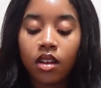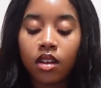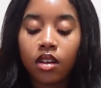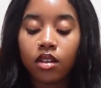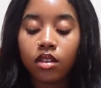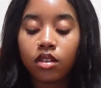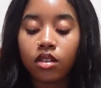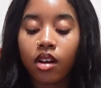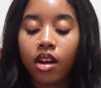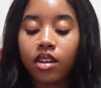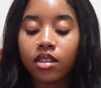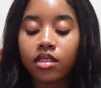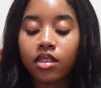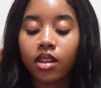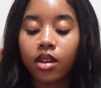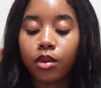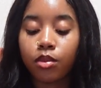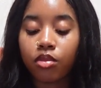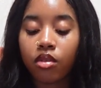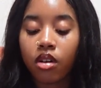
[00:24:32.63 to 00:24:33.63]
So I
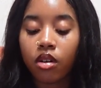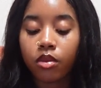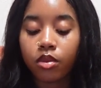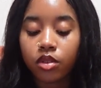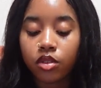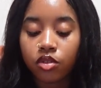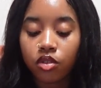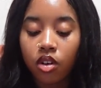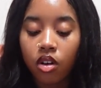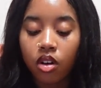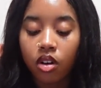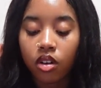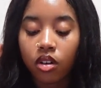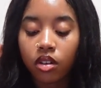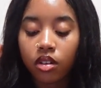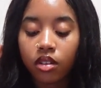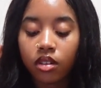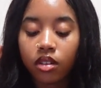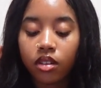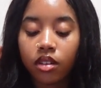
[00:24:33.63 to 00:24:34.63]
said, bro, what's wrong?
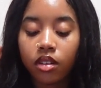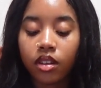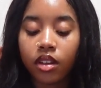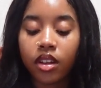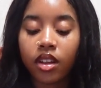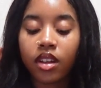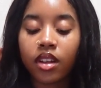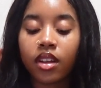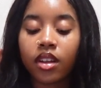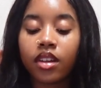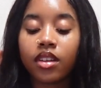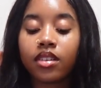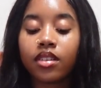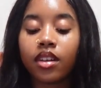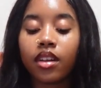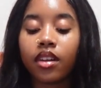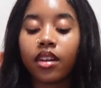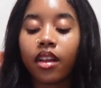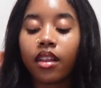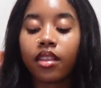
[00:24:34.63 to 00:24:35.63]
He
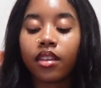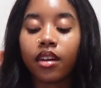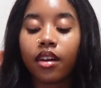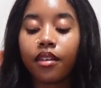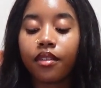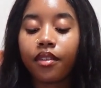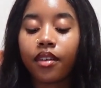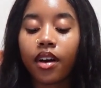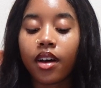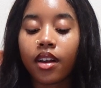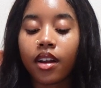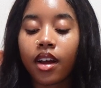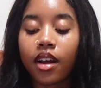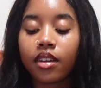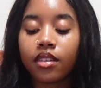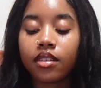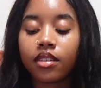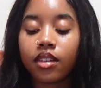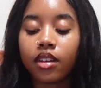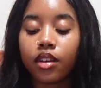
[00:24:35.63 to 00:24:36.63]
said, nothing, I'm fine. I
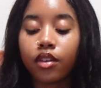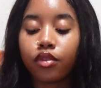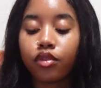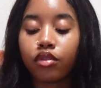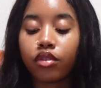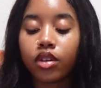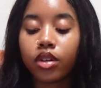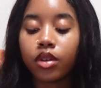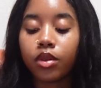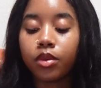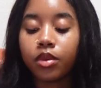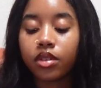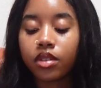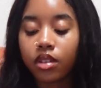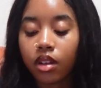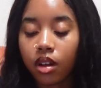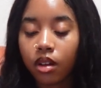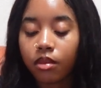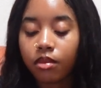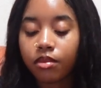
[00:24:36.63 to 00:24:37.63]
said, for real, what's
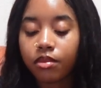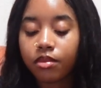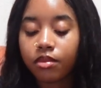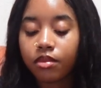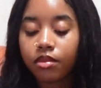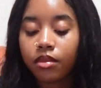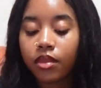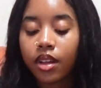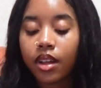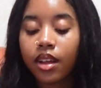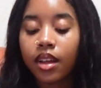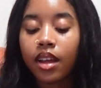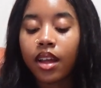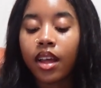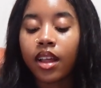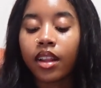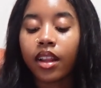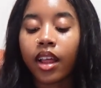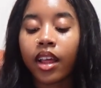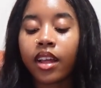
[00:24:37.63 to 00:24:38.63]
up?
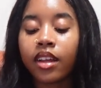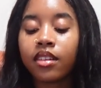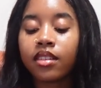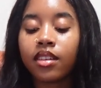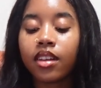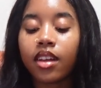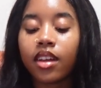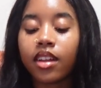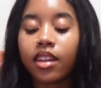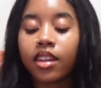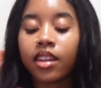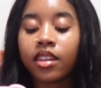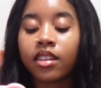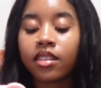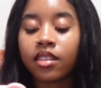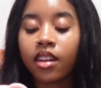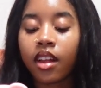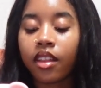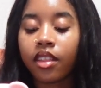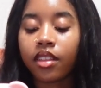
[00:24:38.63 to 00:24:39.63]
And he said, it's
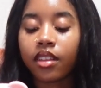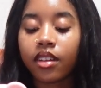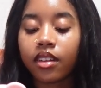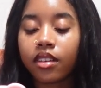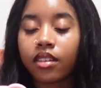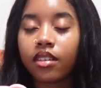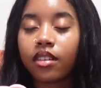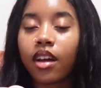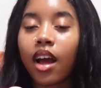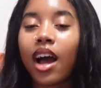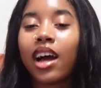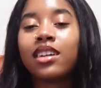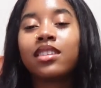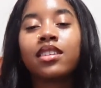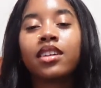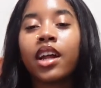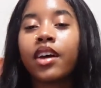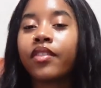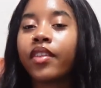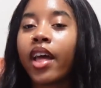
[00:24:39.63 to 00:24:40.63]
nothing. I
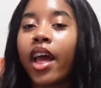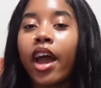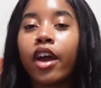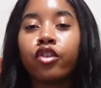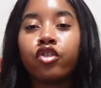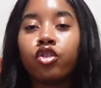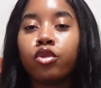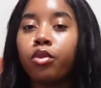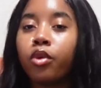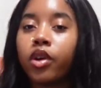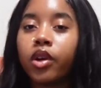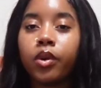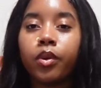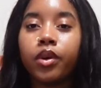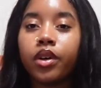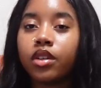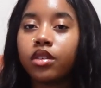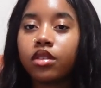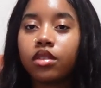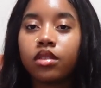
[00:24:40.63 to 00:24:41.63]
shouldn't have to ask you more than
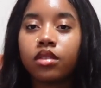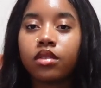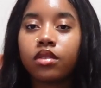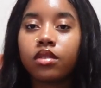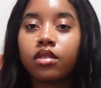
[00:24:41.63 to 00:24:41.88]
once.